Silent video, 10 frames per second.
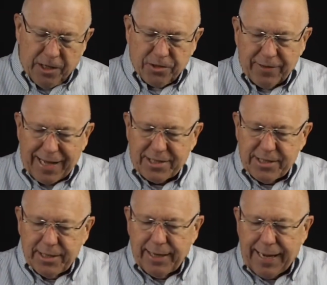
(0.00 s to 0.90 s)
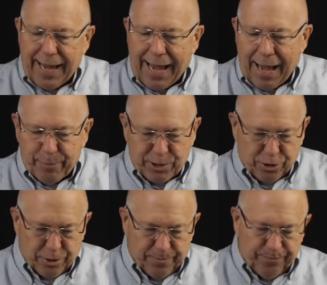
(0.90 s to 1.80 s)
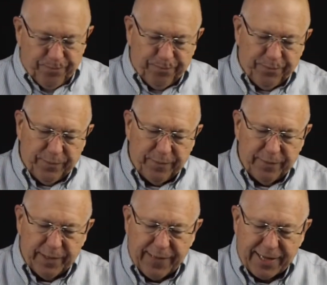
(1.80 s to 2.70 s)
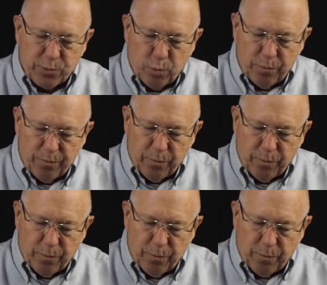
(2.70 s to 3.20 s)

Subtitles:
So that's aperture, and that's